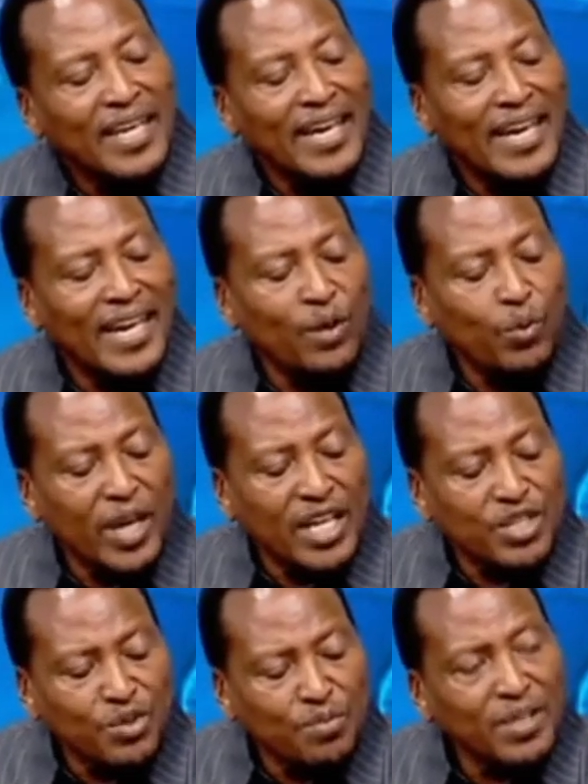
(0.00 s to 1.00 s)
And we are
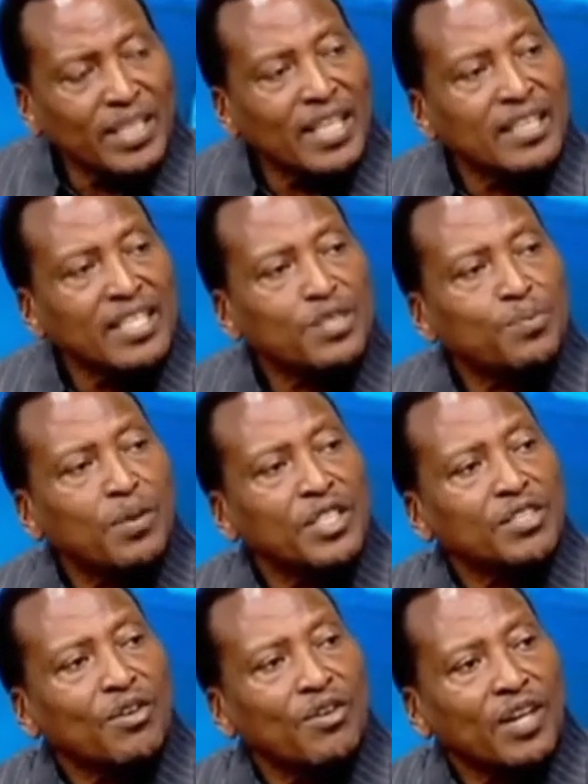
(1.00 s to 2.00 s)
assuming that this
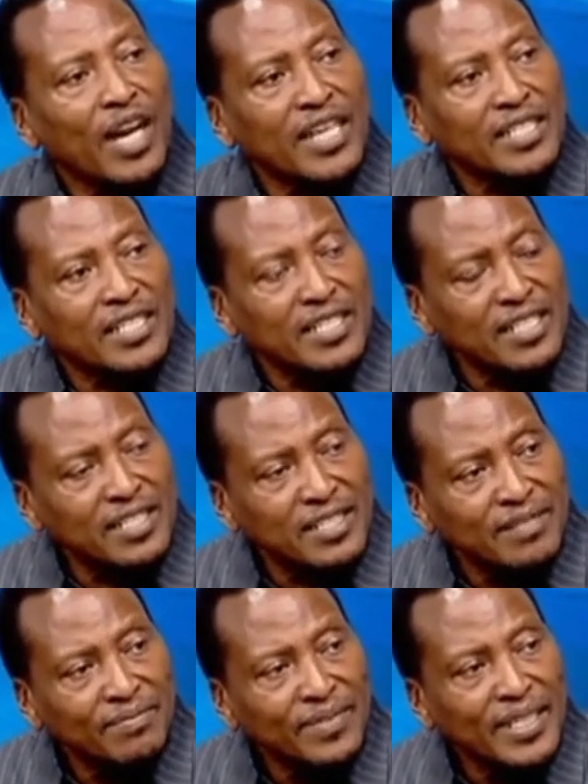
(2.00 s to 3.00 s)
political crisis,
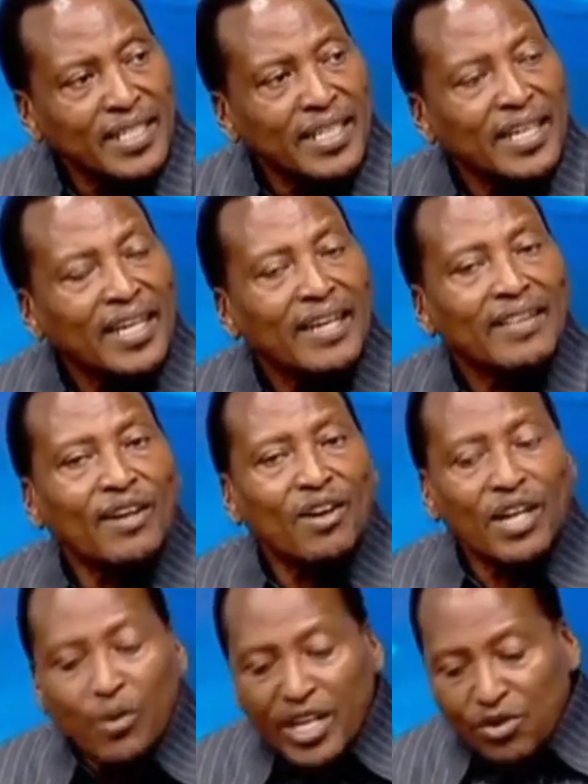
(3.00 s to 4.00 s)
the only
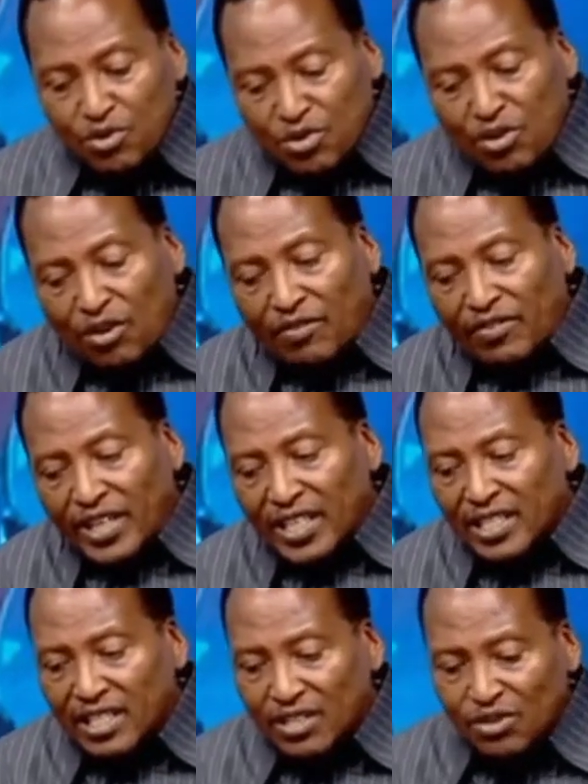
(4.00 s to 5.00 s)
way you solve it
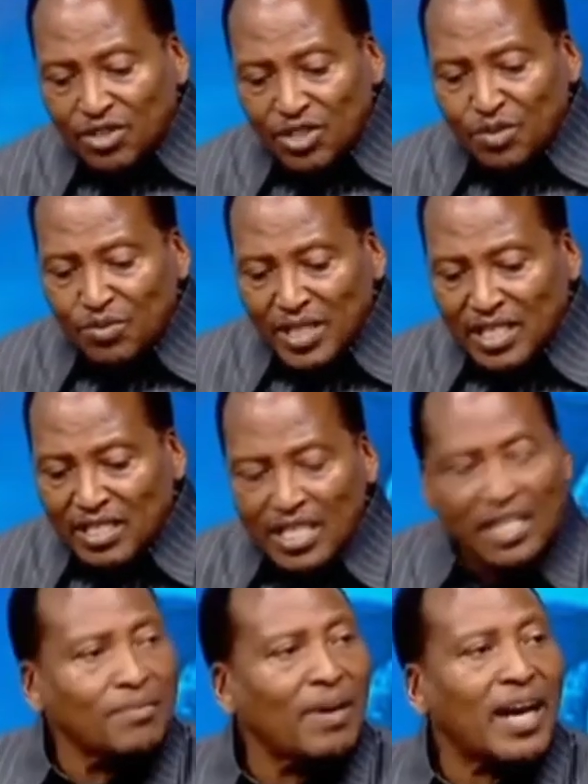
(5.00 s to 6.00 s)
is going to be in a
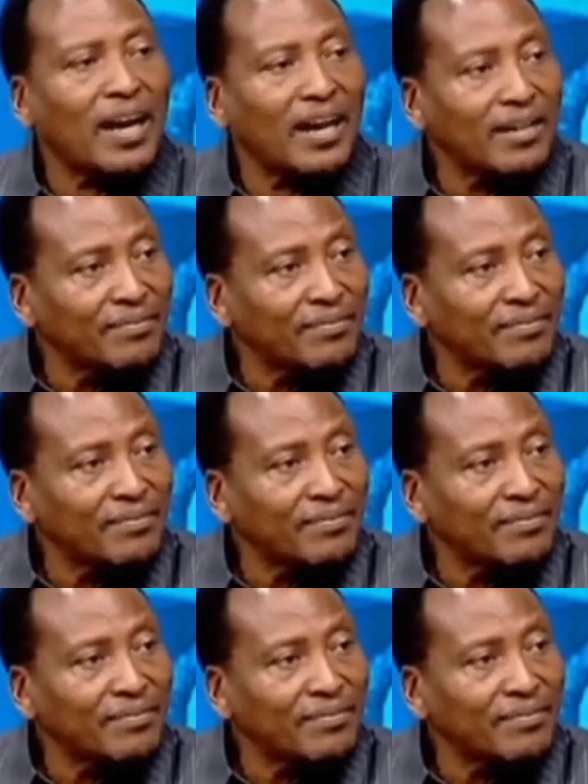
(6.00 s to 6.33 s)
certain manner.